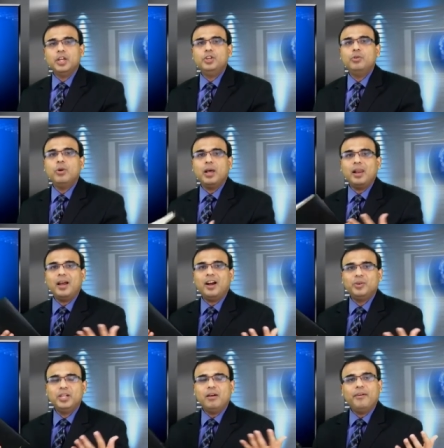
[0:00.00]
You allow
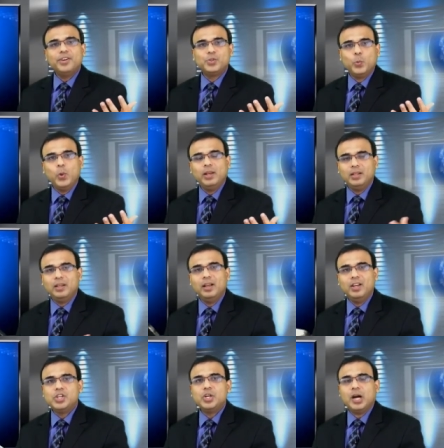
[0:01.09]
God's will
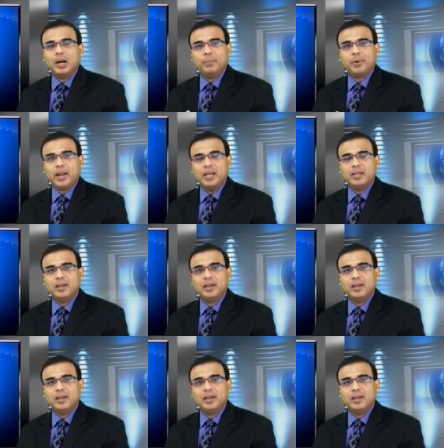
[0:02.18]
to operate.